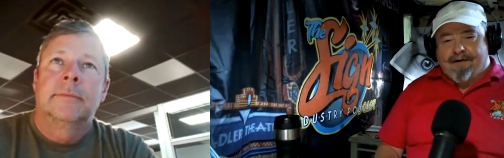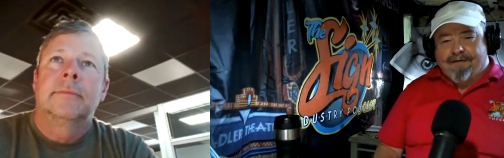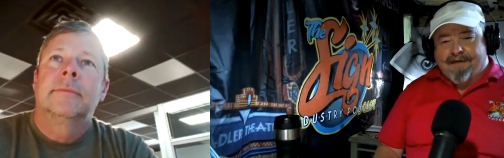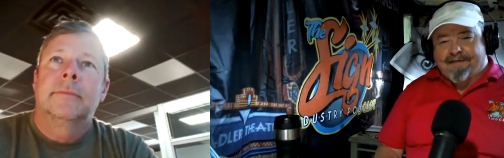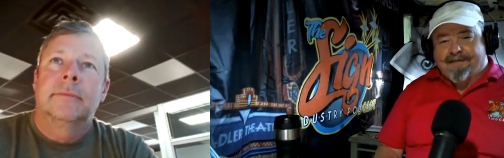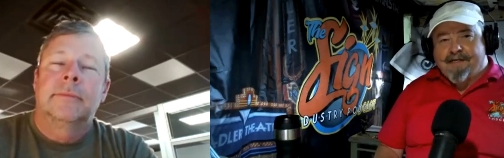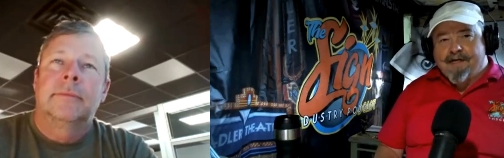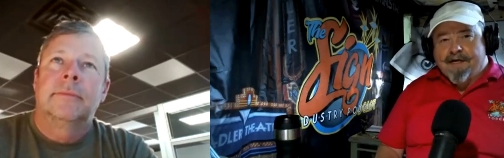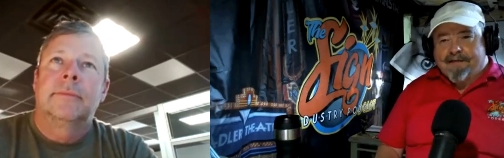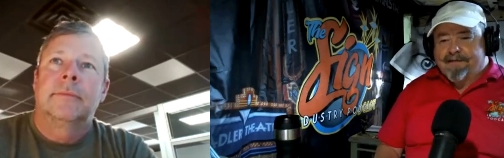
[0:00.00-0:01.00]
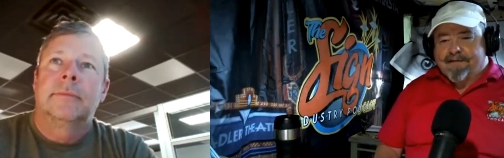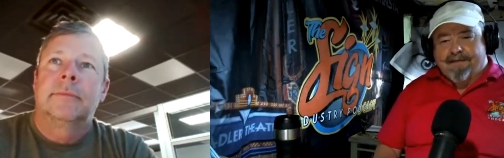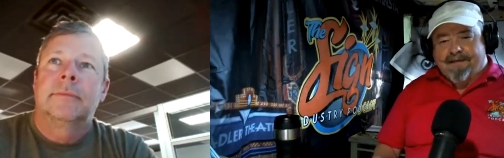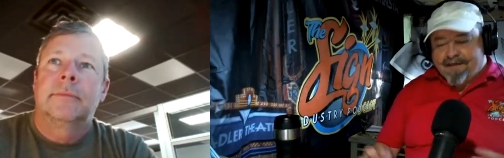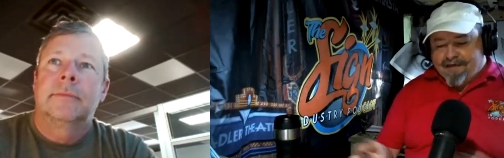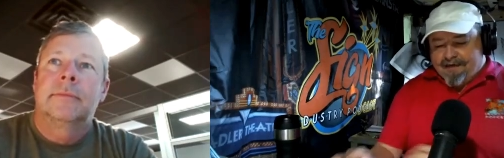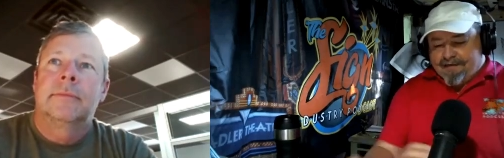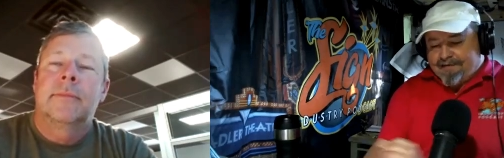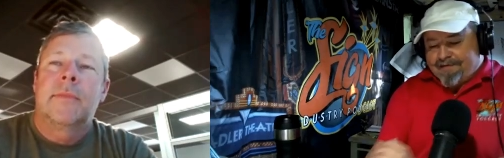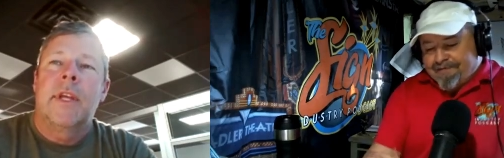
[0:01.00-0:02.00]
Speaker 1: know, it's nuts.
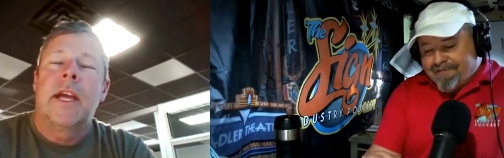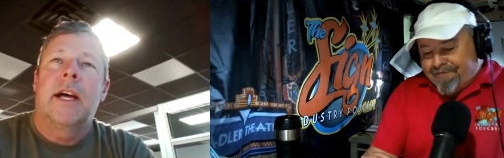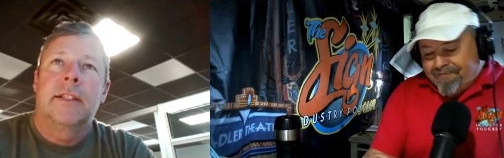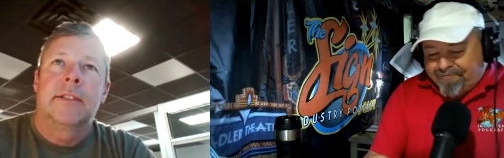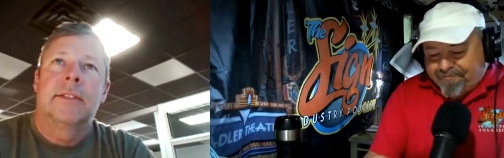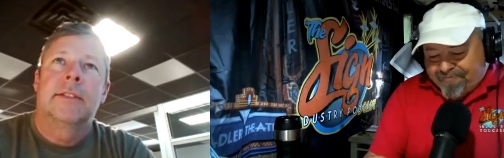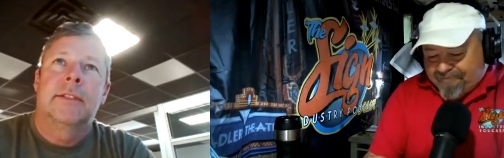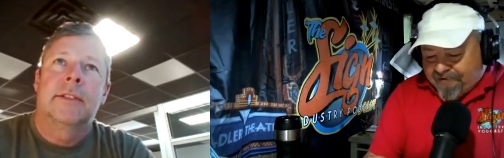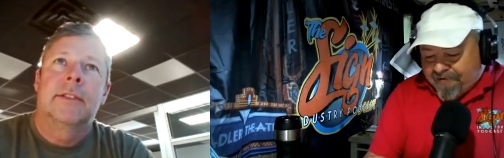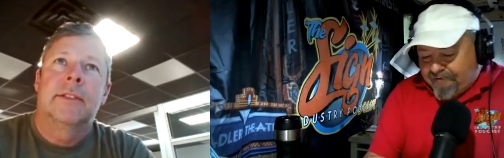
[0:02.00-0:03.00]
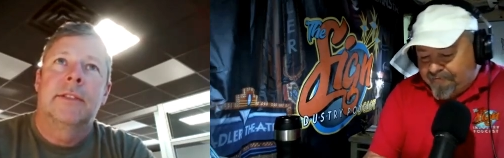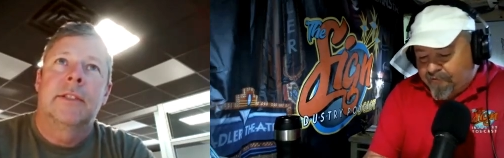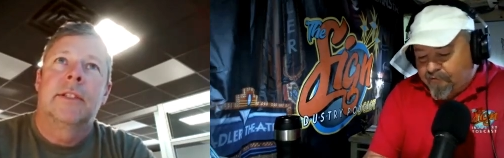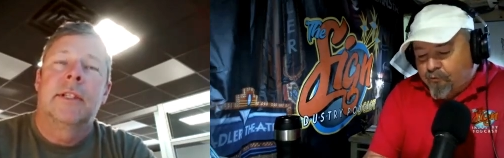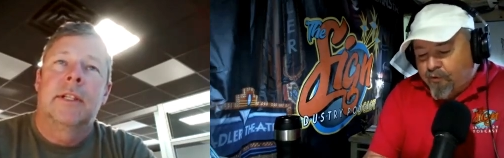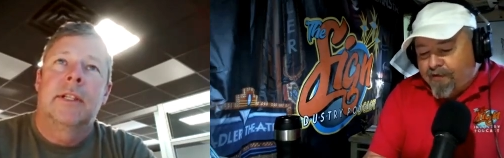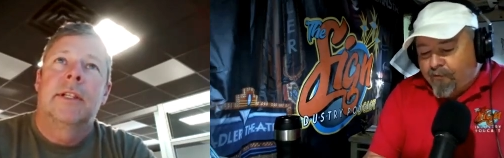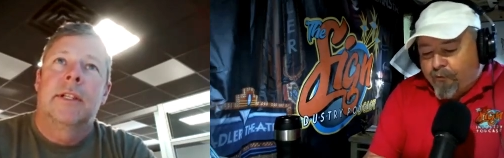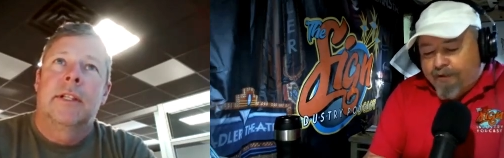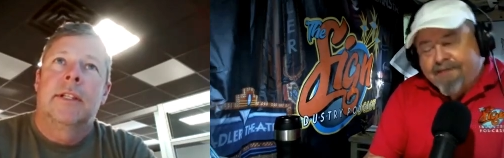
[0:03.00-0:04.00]
So, yeah. Yeah. What
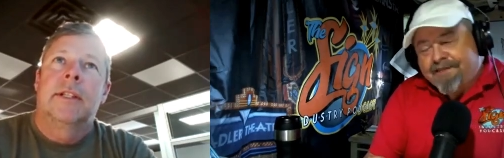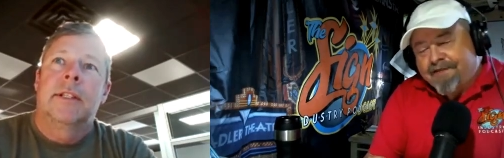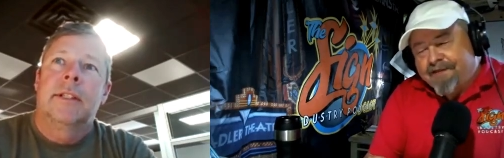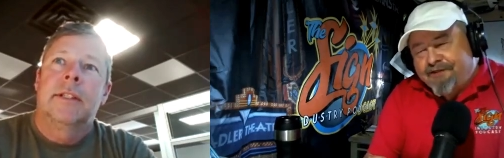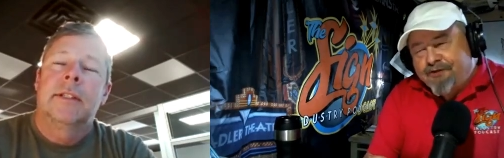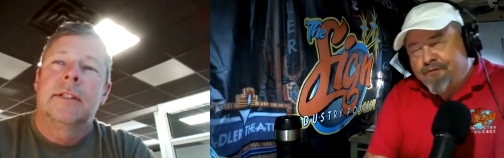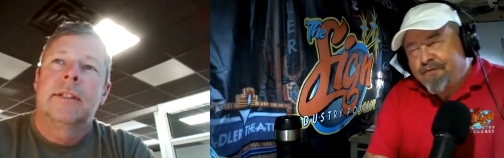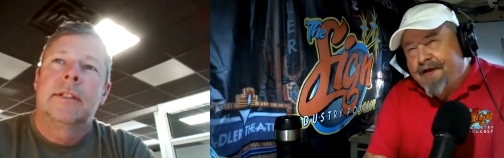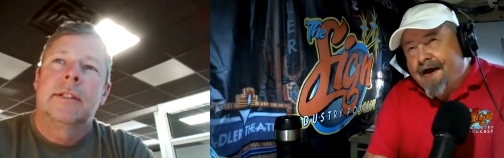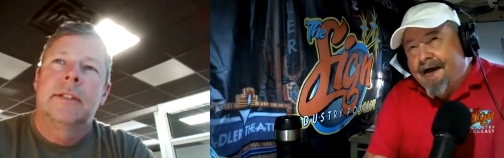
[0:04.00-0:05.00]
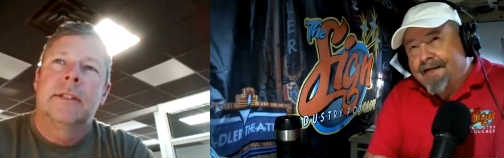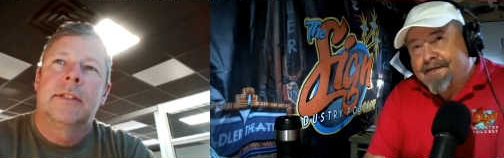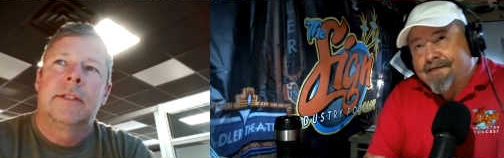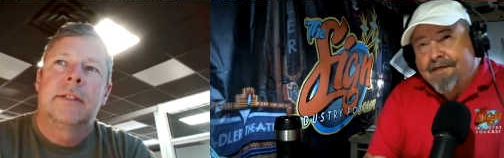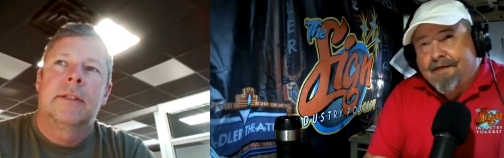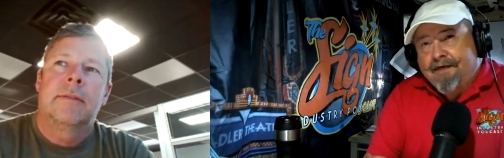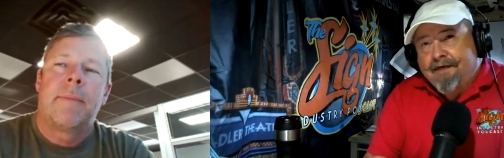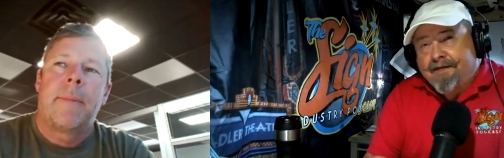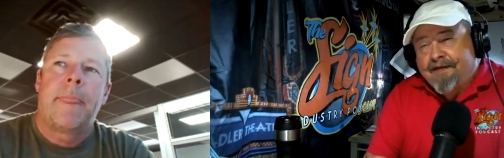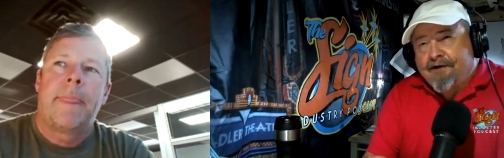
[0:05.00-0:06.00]
what is it that you've got
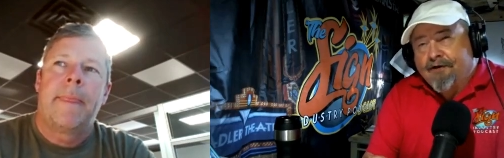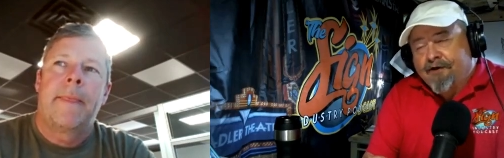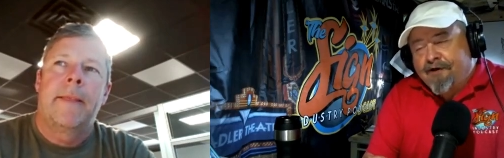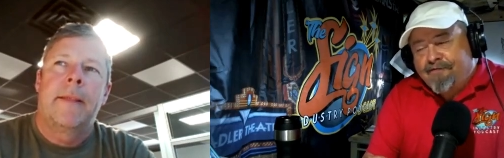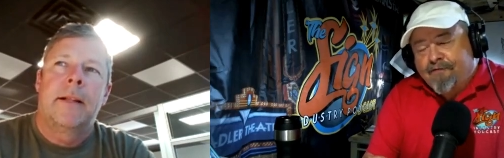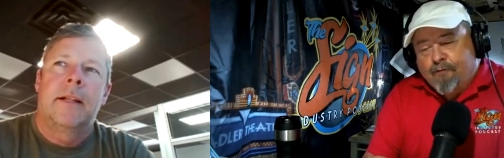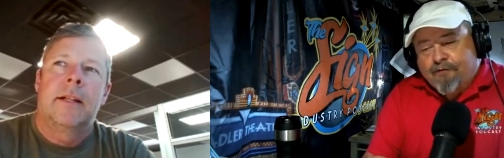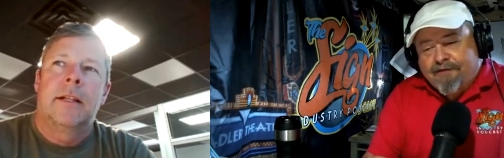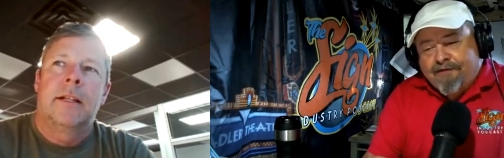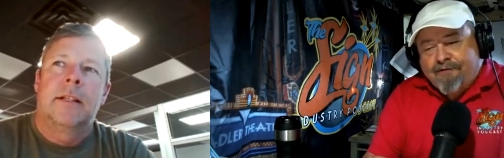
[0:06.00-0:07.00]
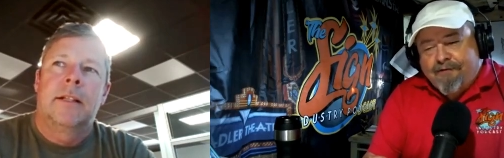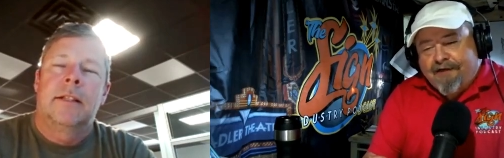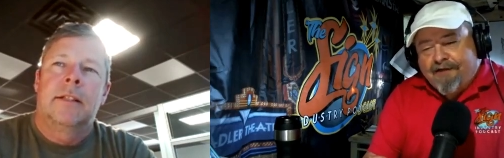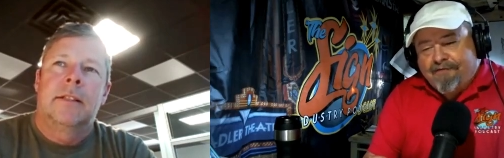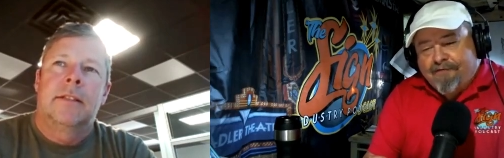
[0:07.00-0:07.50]
that you're looking forward to doing in the